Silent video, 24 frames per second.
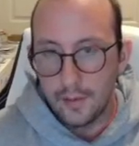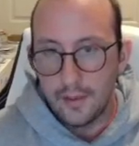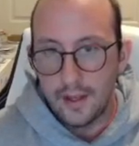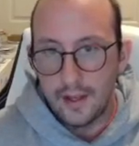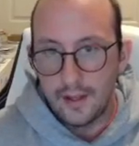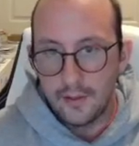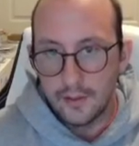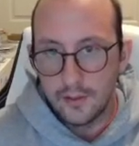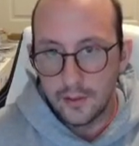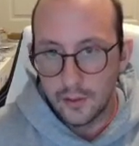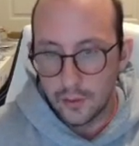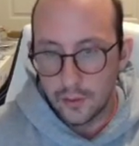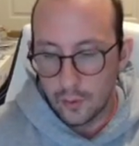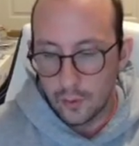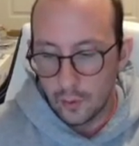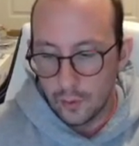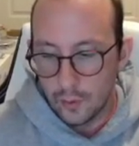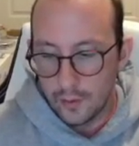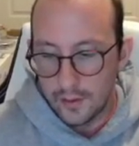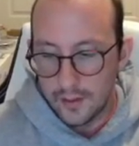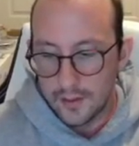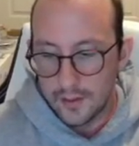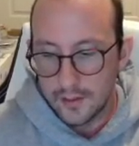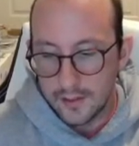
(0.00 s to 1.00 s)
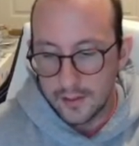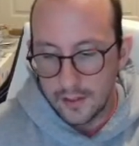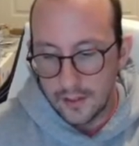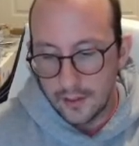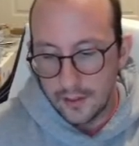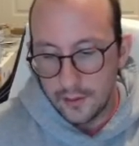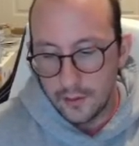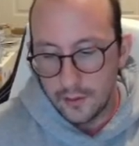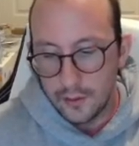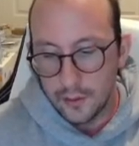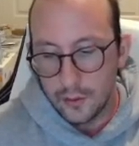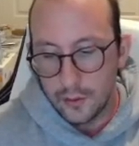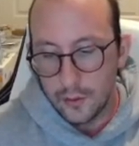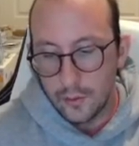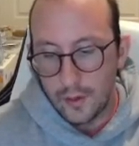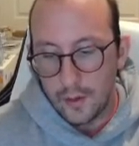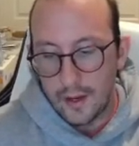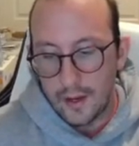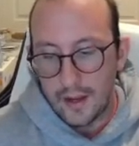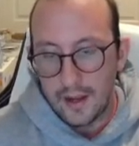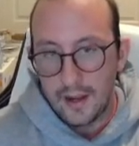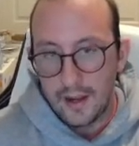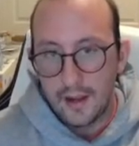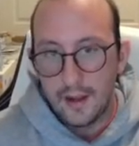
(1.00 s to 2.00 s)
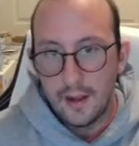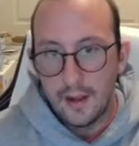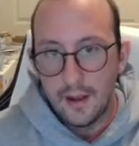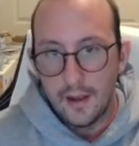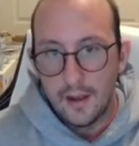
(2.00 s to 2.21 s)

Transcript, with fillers: then store this into a